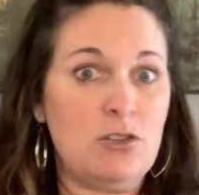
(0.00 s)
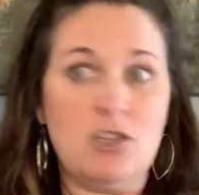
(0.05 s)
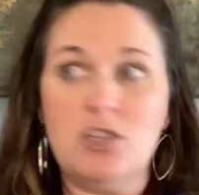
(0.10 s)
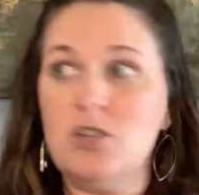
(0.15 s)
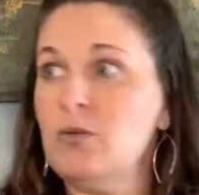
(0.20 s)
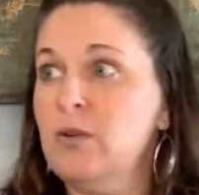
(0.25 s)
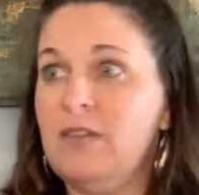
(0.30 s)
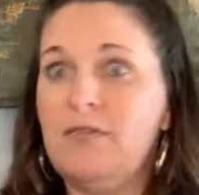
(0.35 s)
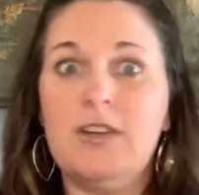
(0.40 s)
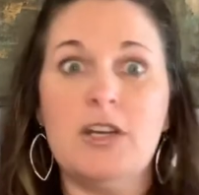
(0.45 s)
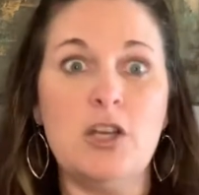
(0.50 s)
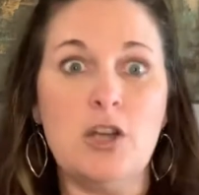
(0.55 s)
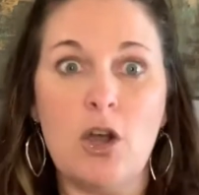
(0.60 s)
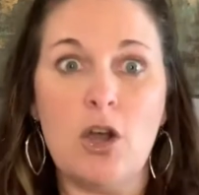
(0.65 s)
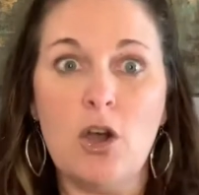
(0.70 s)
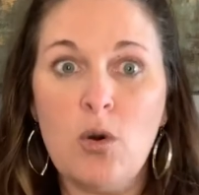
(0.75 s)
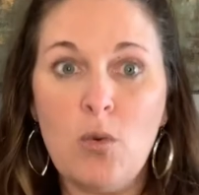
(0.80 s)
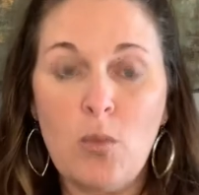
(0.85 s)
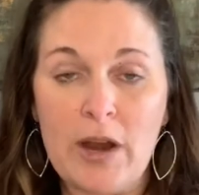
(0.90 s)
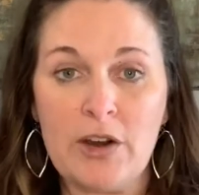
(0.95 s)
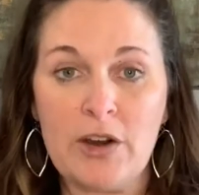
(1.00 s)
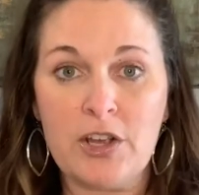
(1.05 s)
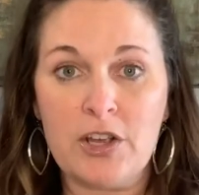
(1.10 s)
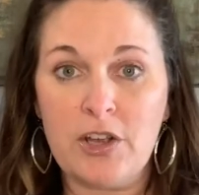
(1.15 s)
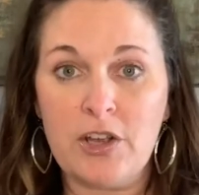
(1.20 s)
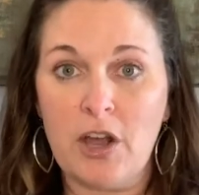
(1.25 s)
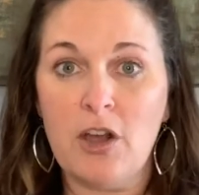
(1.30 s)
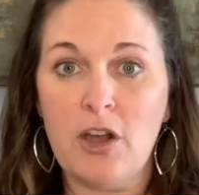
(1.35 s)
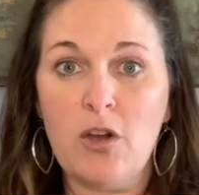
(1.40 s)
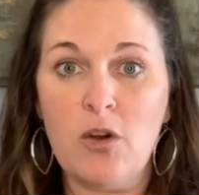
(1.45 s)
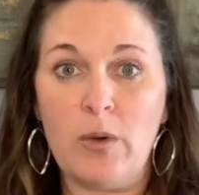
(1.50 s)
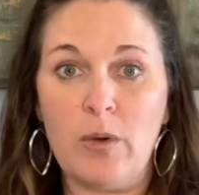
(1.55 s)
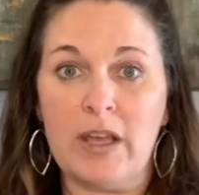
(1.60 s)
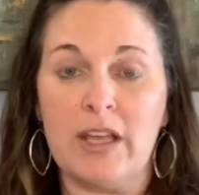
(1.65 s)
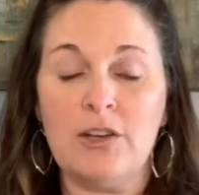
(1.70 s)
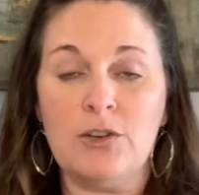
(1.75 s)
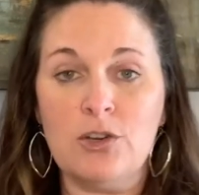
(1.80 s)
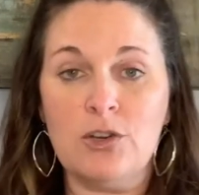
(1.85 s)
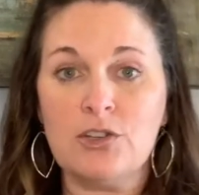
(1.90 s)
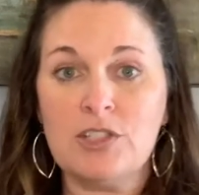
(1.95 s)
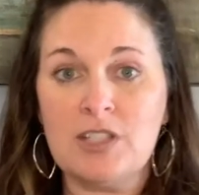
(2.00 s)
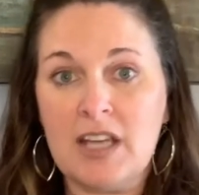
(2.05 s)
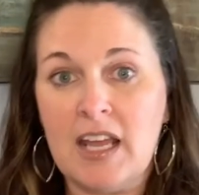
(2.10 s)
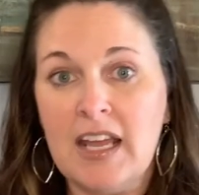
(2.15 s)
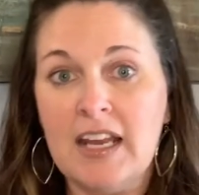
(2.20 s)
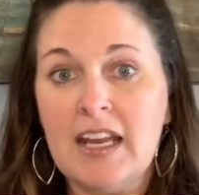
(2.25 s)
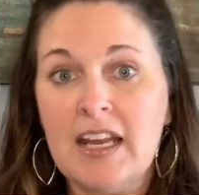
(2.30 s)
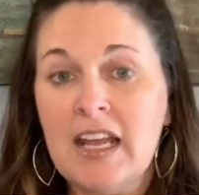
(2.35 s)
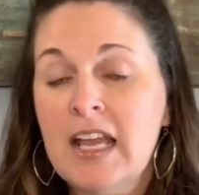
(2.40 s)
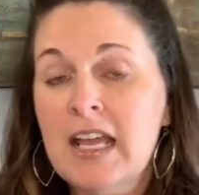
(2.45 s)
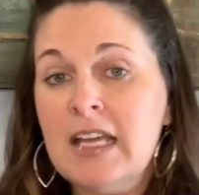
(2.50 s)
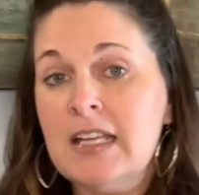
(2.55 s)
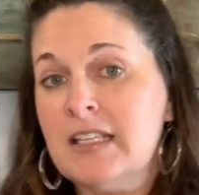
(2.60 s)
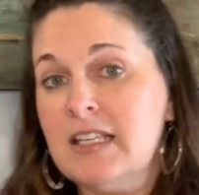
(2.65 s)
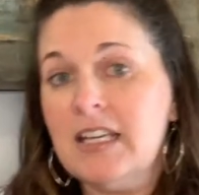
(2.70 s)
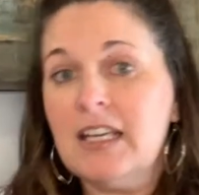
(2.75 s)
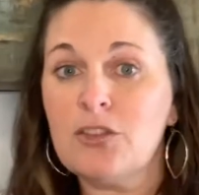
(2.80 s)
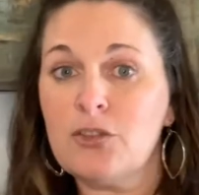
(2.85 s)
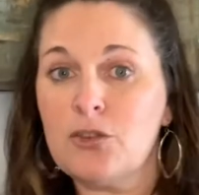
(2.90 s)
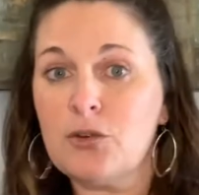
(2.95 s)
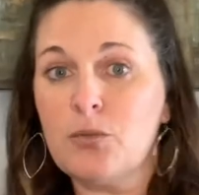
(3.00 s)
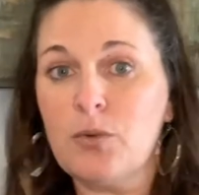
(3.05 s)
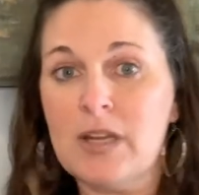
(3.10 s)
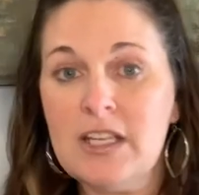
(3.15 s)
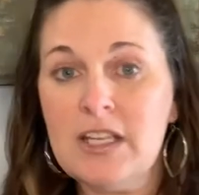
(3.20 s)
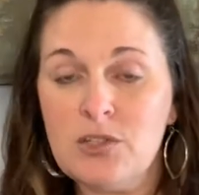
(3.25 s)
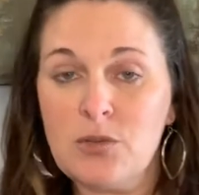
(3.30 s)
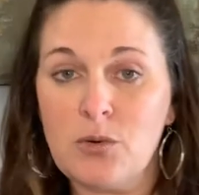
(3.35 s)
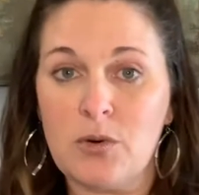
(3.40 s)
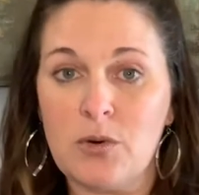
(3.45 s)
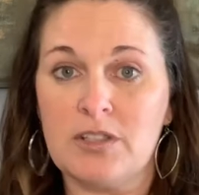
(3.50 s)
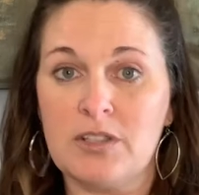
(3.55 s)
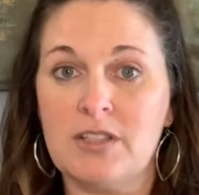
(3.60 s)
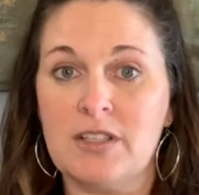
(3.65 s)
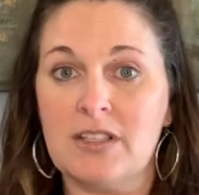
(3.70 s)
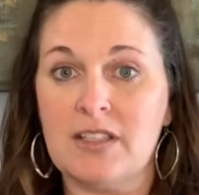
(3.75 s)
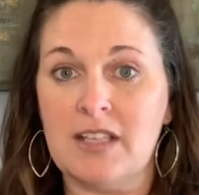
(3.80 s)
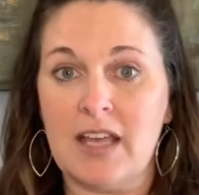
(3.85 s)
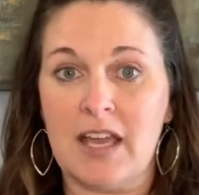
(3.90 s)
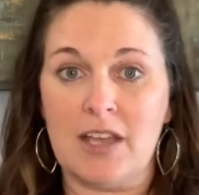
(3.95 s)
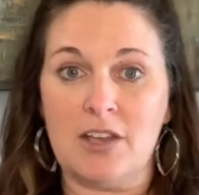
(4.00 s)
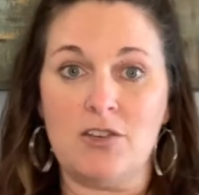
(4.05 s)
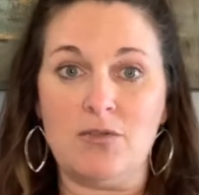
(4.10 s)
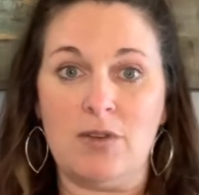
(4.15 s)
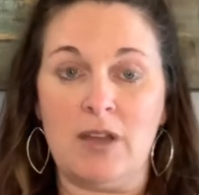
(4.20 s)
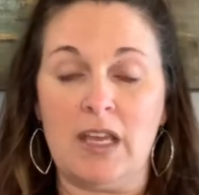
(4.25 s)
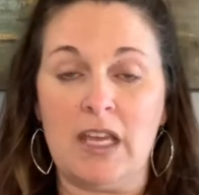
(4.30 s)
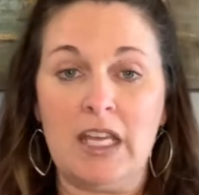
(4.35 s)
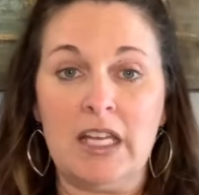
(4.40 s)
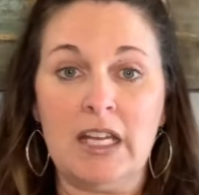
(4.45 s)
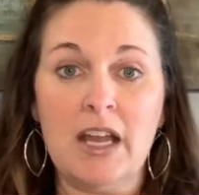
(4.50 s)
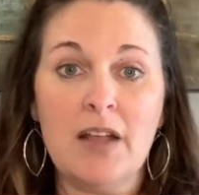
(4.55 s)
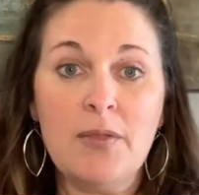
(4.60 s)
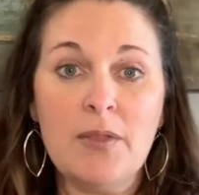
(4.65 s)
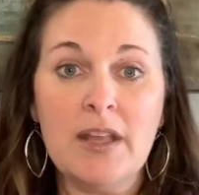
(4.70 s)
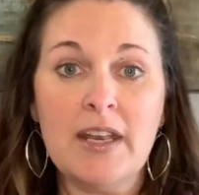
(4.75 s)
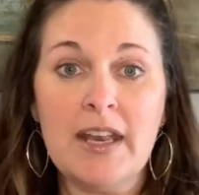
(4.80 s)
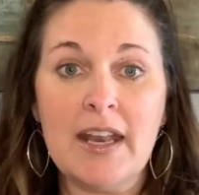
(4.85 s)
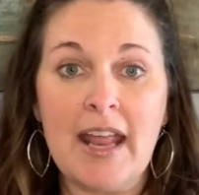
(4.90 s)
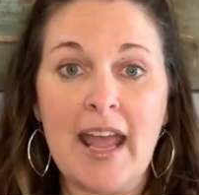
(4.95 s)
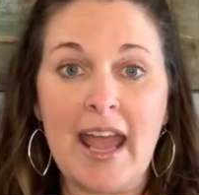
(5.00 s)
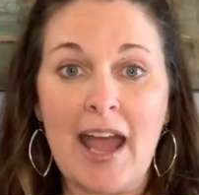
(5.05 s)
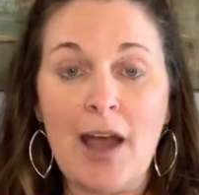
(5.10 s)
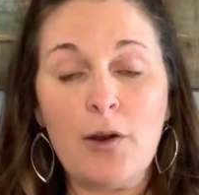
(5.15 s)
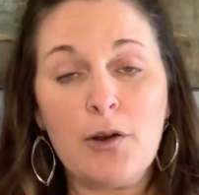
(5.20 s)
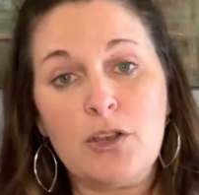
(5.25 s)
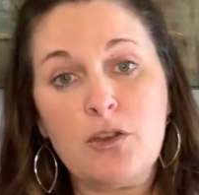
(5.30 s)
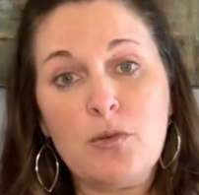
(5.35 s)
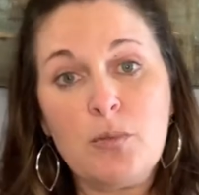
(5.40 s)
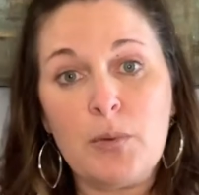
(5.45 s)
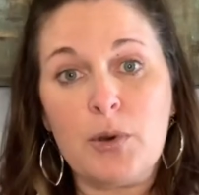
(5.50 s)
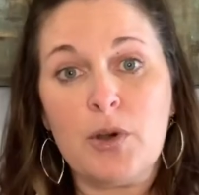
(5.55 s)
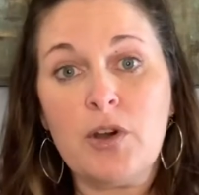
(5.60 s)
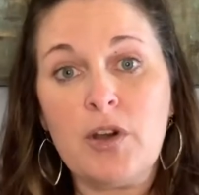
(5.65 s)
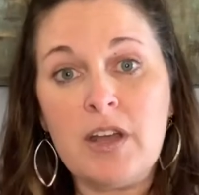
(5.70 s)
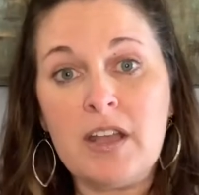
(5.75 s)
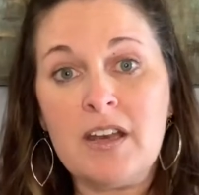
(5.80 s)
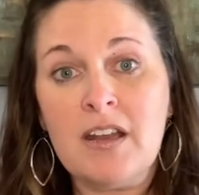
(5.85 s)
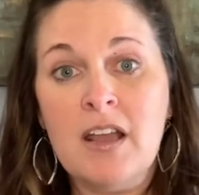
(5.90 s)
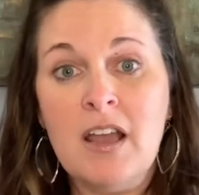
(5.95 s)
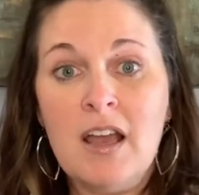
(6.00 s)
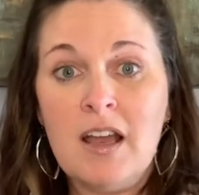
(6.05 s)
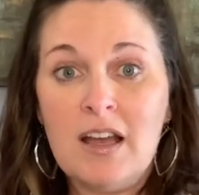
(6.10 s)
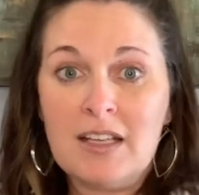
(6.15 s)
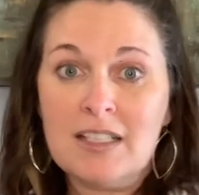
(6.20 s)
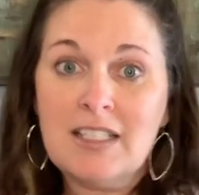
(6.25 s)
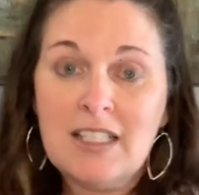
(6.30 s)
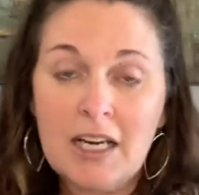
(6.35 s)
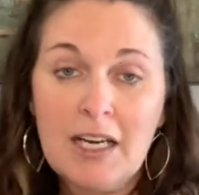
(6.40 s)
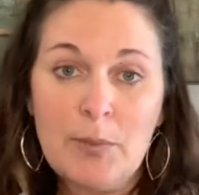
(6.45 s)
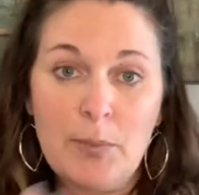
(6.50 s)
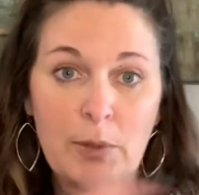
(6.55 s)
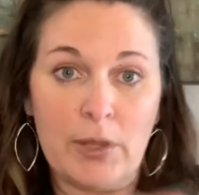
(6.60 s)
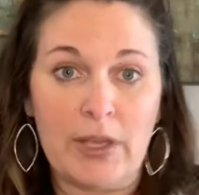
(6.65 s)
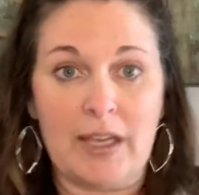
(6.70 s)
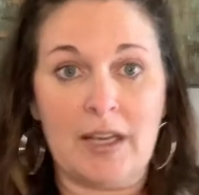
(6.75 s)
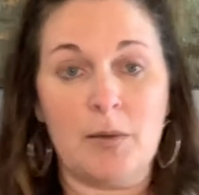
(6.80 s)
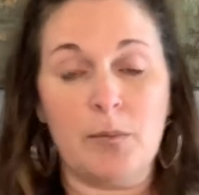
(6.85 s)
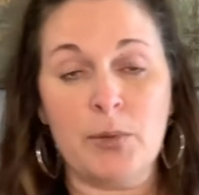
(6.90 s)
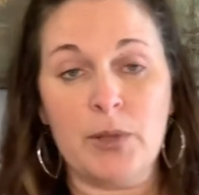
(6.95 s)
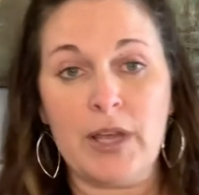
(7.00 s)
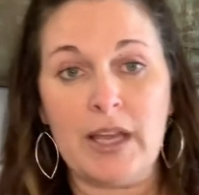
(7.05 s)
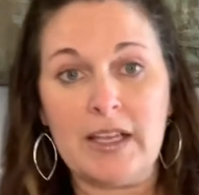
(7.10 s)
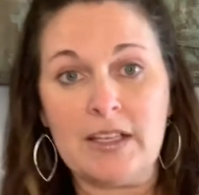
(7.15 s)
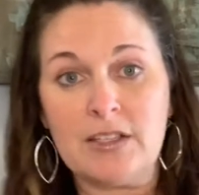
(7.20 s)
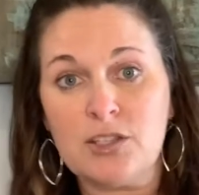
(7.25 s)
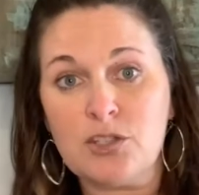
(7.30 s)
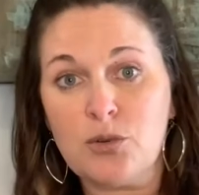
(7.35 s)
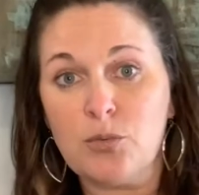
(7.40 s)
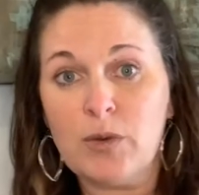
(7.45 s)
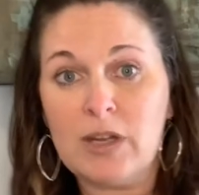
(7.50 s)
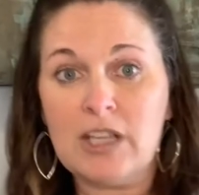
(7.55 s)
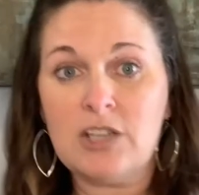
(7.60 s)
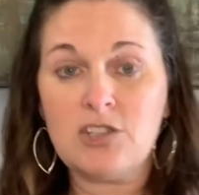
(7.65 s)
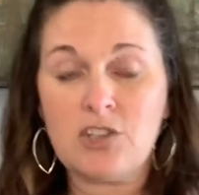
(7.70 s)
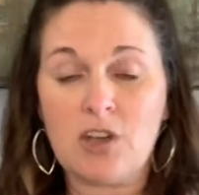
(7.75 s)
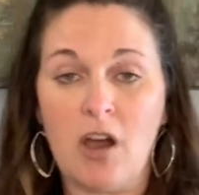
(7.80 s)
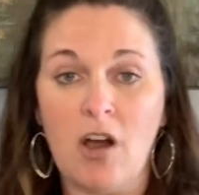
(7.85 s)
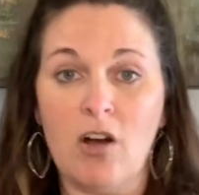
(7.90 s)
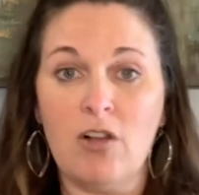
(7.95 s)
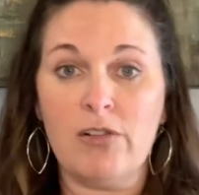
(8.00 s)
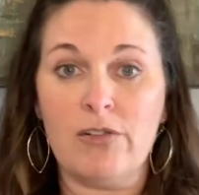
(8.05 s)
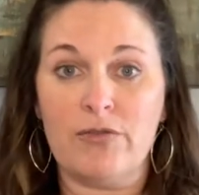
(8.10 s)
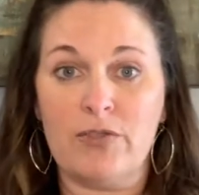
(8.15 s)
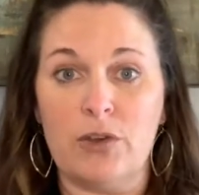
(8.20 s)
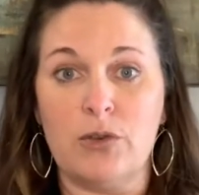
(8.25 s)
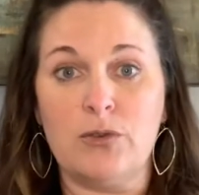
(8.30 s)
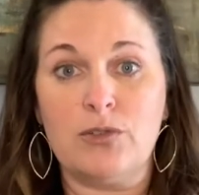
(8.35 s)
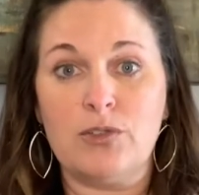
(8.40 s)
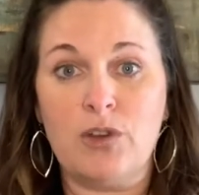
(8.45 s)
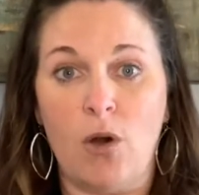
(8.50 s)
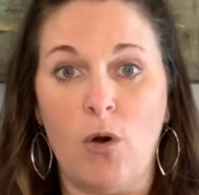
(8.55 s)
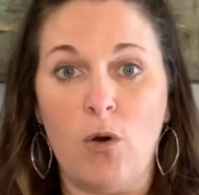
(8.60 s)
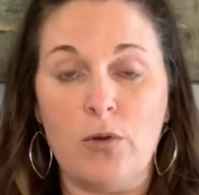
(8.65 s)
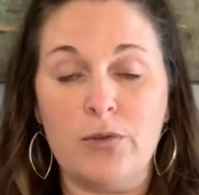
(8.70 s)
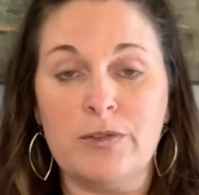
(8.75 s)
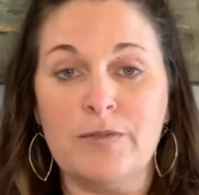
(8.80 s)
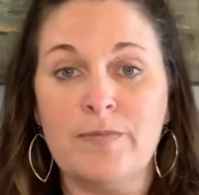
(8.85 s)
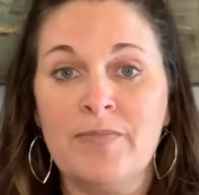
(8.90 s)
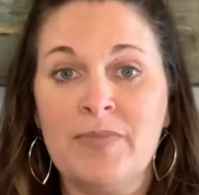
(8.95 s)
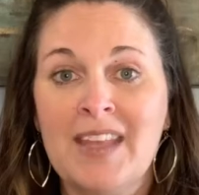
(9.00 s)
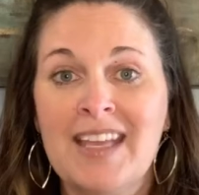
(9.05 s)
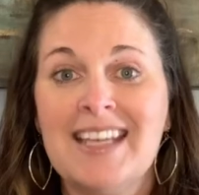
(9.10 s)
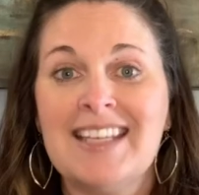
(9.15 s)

Do you even know where to go in your state to get the resources that you need? And then how do you put a study plan in place to reach all of those goals?